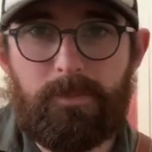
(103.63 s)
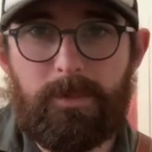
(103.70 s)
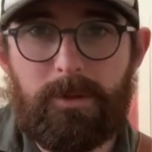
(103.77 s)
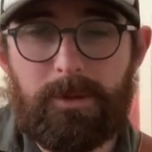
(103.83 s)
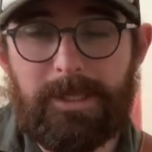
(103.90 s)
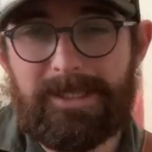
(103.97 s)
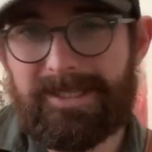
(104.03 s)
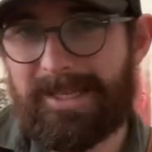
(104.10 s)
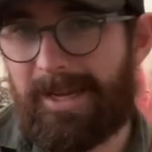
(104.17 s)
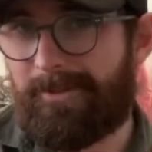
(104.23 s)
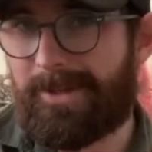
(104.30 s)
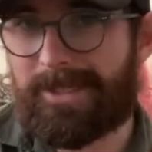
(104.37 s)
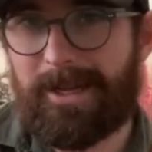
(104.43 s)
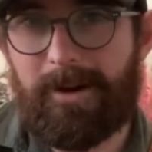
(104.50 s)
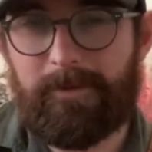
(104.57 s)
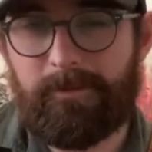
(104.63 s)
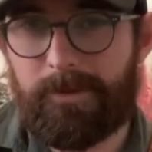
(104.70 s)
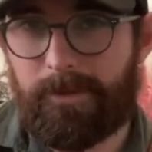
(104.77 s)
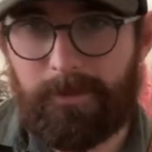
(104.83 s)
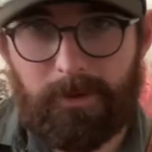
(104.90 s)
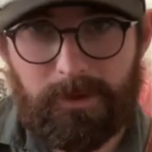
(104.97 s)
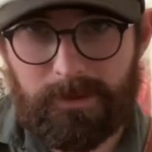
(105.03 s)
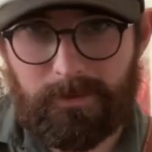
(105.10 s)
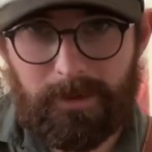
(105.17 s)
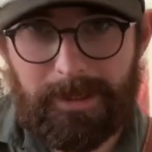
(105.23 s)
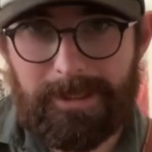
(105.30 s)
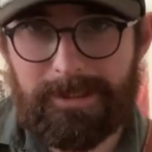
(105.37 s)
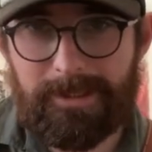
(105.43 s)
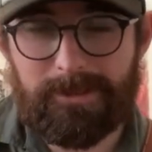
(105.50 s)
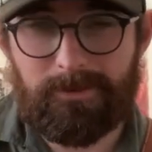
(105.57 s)
let's say we start from the first fret.
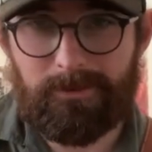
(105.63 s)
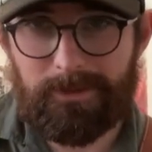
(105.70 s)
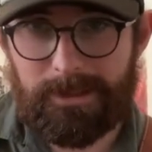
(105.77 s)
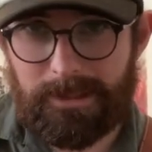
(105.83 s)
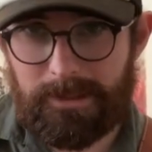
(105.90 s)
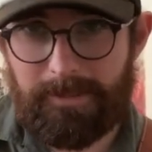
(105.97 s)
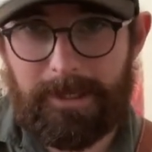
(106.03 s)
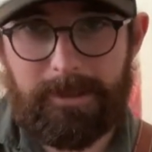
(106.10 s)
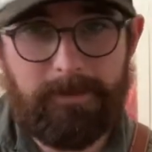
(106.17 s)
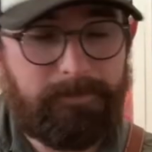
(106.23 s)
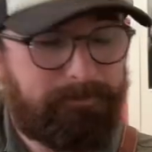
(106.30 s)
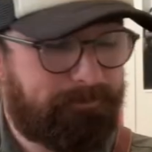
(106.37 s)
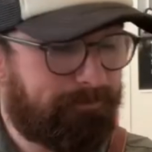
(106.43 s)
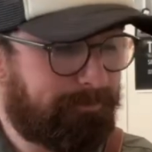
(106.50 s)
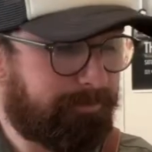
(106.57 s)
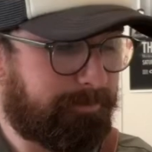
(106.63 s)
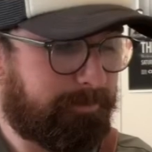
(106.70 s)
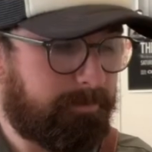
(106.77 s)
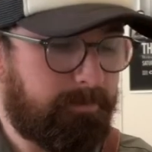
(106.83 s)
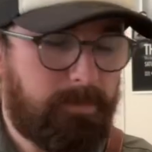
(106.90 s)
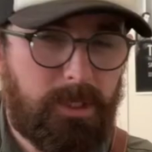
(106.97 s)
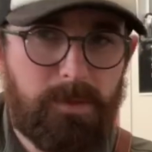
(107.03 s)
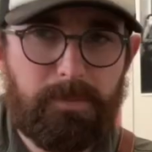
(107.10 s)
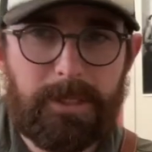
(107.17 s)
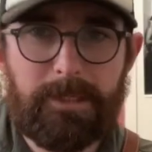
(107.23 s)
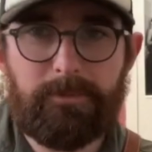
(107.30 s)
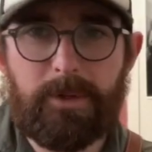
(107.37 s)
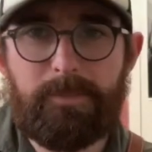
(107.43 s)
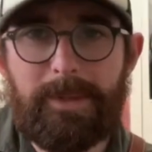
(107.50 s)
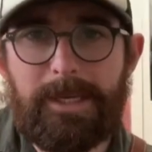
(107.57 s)
It doesn't really matter,
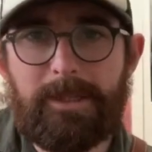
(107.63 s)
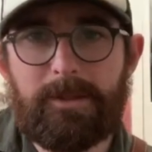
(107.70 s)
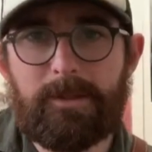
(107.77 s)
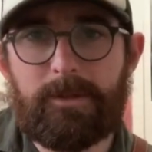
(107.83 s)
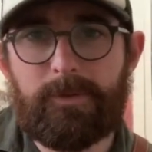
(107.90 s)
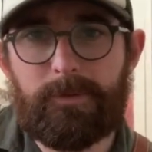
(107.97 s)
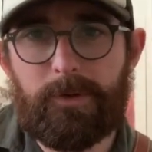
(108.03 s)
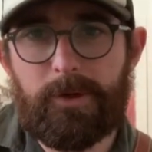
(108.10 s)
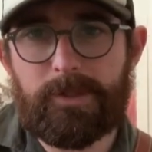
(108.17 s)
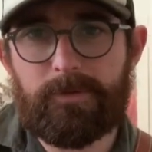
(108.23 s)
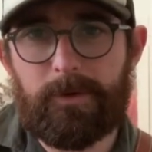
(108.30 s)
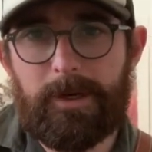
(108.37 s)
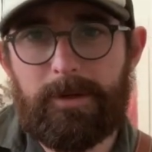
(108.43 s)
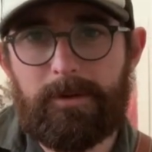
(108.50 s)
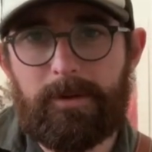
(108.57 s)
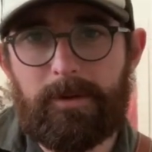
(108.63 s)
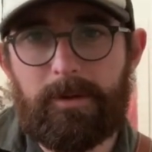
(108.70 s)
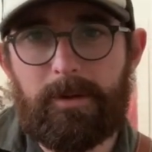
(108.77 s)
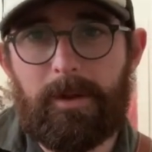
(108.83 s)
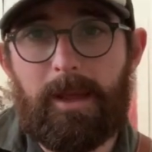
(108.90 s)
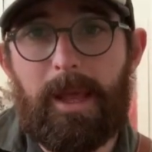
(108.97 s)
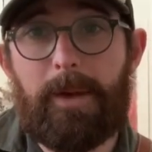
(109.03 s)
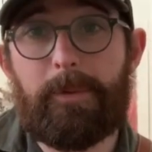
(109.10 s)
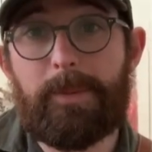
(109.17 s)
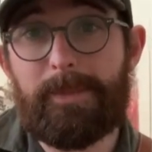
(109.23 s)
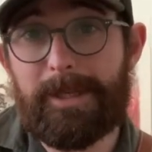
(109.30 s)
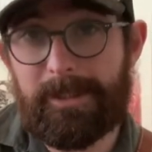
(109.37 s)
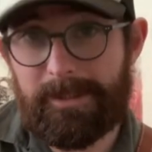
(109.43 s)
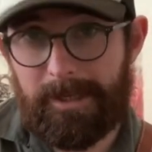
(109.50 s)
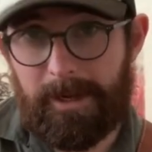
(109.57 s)
but we pick the first fret and we
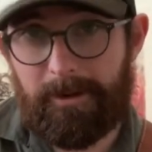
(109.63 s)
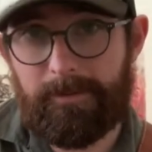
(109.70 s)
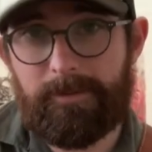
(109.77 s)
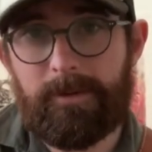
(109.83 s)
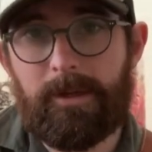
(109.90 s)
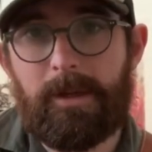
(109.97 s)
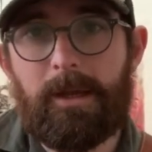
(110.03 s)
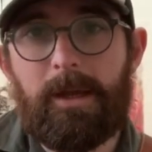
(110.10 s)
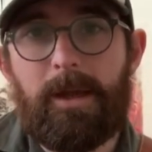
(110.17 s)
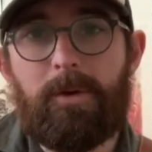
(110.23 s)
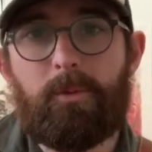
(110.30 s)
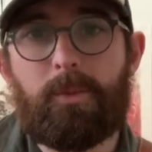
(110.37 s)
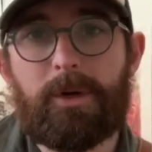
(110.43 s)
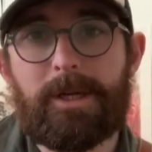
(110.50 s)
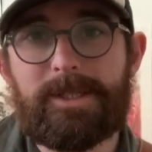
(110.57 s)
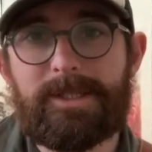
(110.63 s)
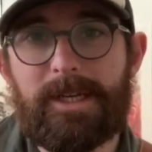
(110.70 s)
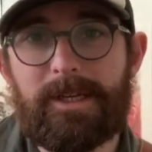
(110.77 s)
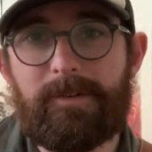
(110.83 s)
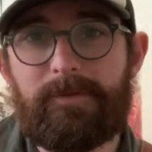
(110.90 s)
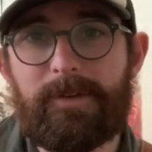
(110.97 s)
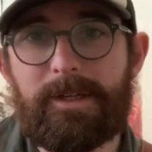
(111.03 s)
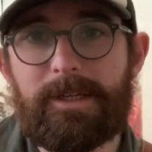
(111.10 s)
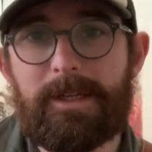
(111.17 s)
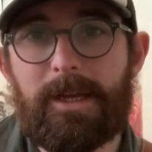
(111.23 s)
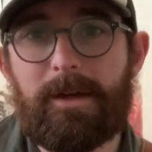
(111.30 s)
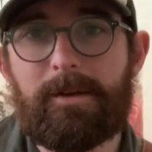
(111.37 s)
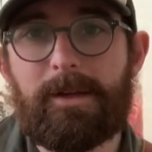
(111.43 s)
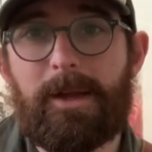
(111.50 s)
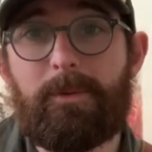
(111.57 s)
pick down. Put our second finger
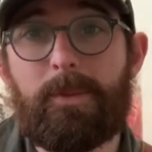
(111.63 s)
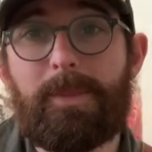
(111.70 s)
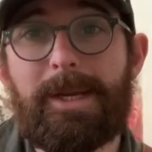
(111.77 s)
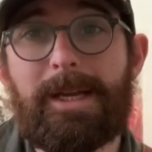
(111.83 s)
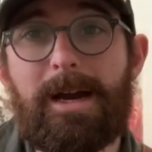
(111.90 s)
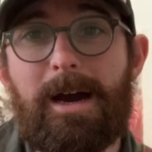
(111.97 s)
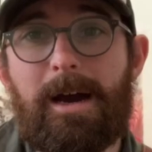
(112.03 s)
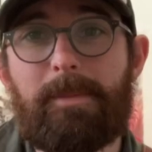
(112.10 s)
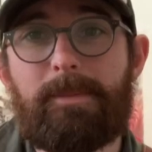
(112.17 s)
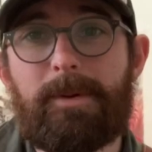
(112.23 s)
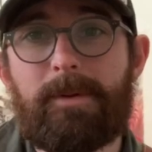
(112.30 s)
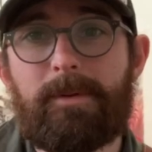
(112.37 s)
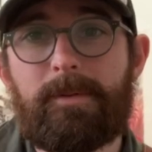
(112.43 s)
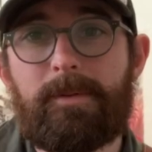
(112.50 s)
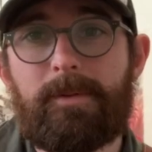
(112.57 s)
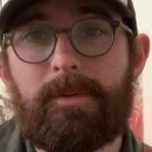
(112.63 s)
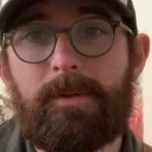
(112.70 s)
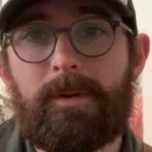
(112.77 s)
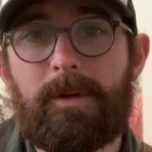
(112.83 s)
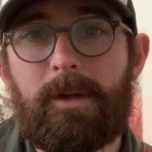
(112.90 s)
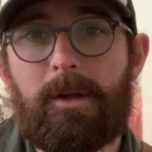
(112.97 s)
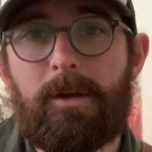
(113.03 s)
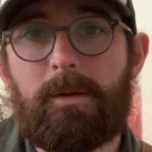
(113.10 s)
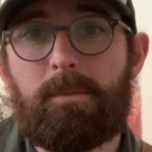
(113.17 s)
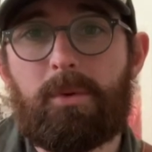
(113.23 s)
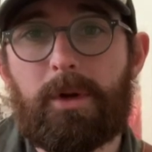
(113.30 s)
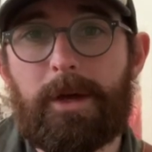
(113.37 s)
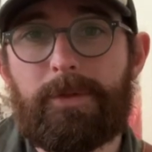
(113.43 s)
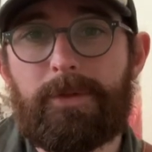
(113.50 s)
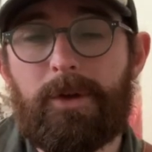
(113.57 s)
down and we pick up.
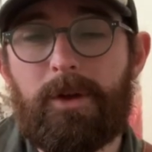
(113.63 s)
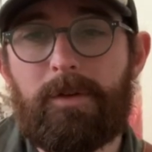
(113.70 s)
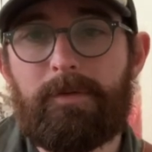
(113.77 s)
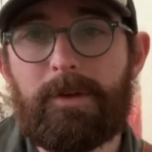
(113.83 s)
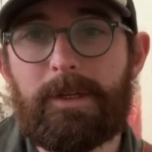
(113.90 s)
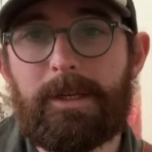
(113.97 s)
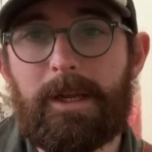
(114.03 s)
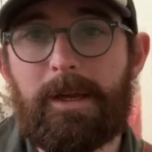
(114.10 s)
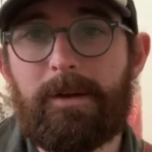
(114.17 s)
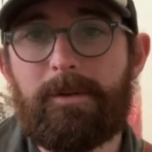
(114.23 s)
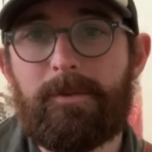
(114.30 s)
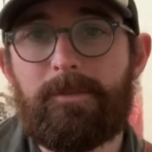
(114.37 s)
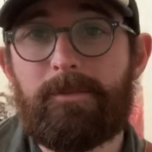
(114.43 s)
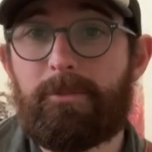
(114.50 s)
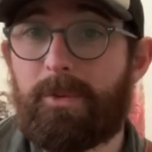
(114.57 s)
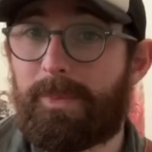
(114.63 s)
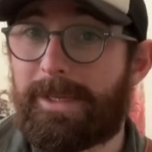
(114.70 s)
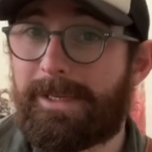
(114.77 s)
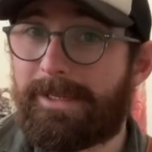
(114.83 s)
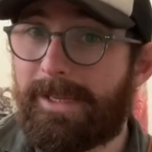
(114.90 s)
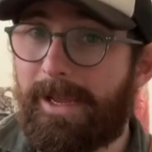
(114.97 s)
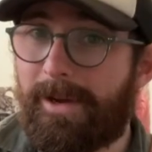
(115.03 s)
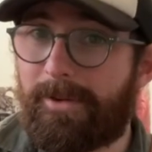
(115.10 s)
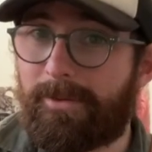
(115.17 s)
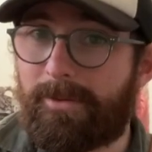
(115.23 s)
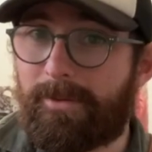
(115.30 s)
Put our third finger down, we pick down.